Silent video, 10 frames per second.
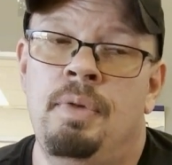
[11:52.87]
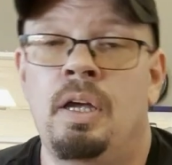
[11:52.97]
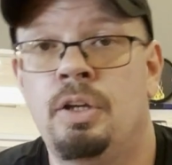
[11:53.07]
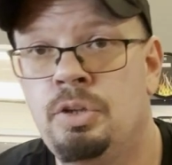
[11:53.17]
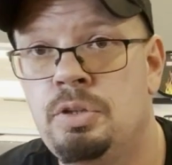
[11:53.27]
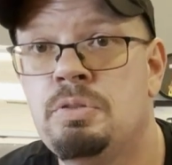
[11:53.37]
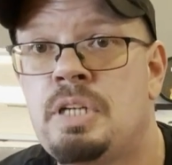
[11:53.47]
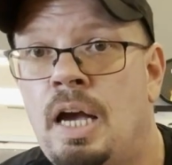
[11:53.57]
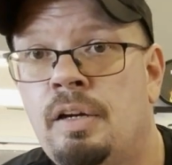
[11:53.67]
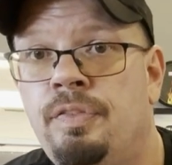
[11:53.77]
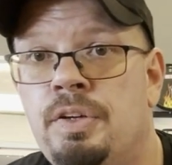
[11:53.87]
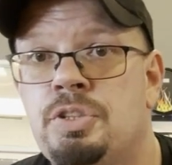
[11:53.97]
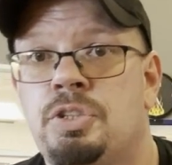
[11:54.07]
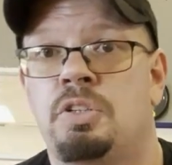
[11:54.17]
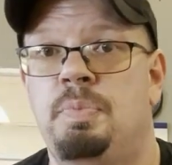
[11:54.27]
You do sacrifice
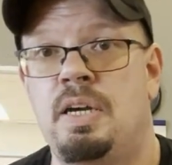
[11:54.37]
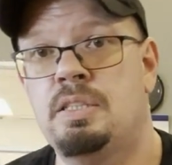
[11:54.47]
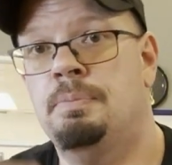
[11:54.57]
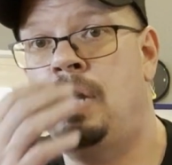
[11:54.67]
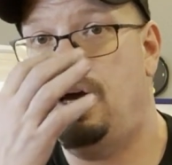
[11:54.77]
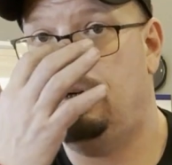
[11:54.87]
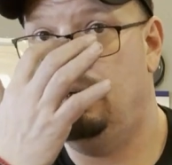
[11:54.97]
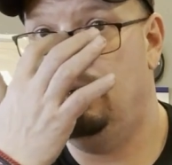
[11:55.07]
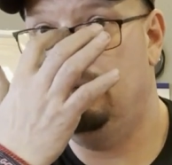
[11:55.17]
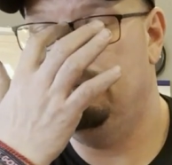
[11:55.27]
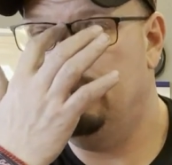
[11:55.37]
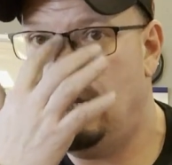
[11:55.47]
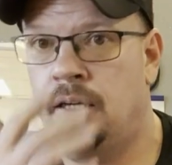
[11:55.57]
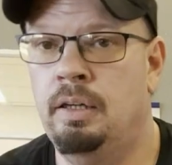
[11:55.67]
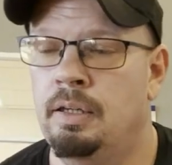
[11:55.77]
trunk space. I'm not gonna
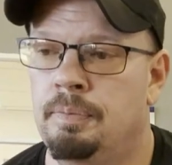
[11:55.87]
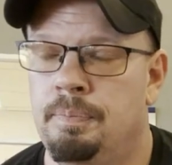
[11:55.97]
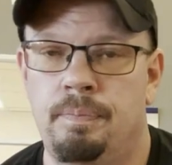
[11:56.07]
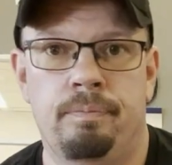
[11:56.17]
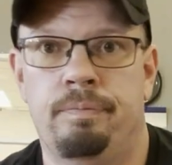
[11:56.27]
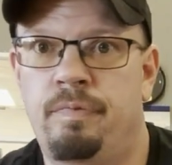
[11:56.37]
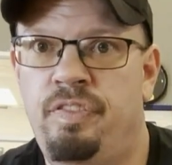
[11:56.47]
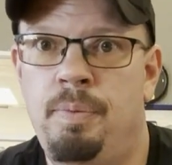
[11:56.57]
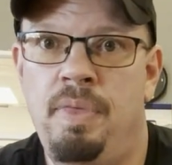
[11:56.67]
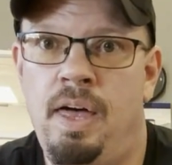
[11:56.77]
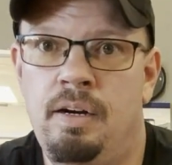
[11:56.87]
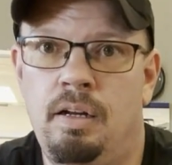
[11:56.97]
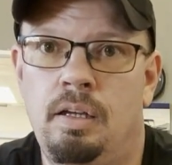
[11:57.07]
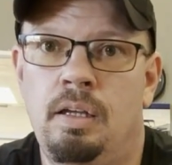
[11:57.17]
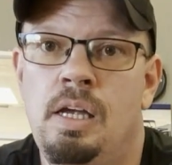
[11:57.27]
fib that at all.